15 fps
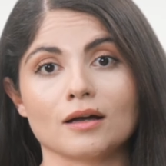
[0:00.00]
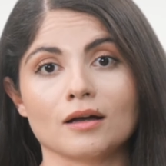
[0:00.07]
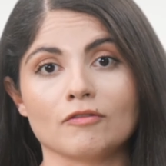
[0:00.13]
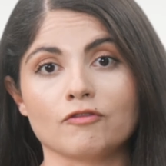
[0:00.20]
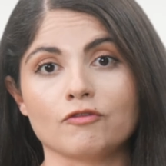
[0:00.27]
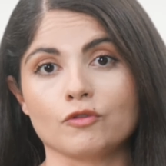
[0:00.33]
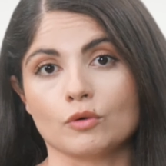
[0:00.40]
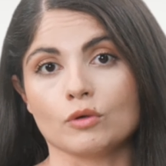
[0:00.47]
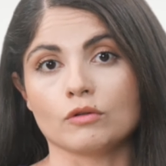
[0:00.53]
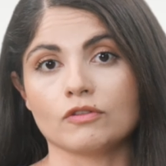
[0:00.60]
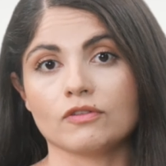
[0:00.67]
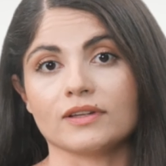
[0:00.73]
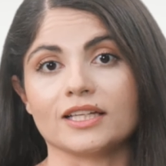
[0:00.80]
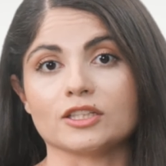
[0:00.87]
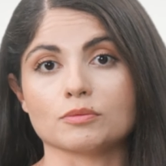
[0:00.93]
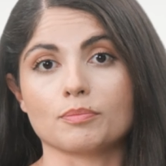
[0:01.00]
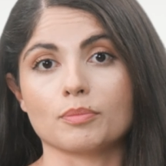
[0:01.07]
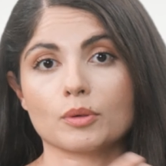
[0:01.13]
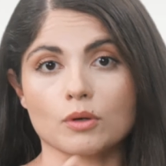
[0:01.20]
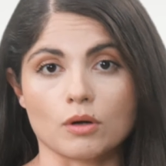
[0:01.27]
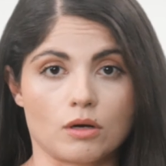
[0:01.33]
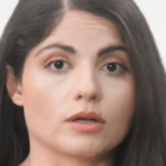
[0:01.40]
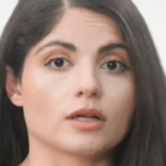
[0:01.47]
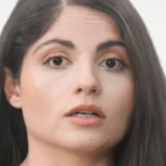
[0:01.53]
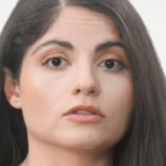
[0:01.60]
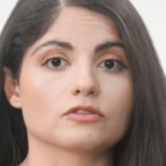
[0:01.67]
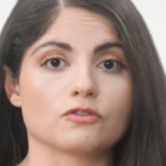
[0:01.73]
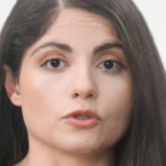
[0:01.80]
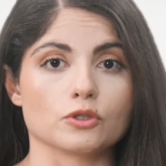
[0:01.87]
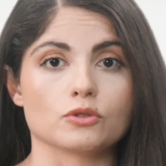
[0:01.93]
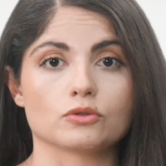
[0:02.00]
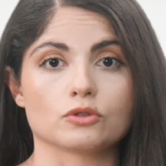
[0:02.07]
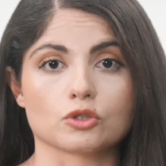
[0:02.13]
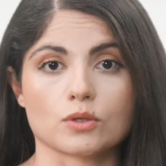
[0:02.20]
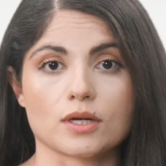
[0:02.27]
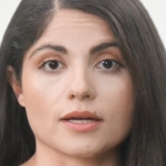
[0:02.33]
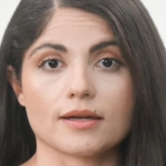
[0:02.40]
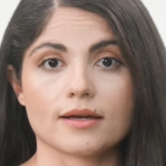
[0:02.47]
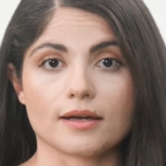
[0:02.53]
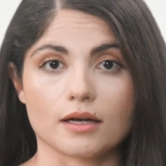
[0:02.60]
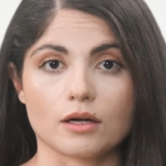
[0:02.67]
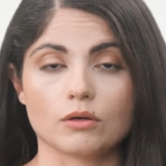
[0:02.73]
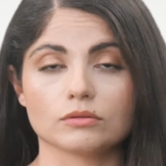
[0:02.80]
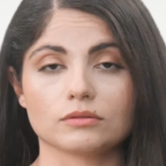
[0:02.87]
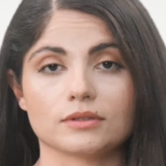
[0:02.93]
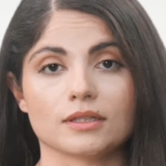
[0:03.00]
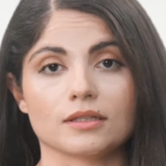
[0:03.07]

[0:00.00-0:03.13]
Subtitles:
a full-fledged product for you to try out.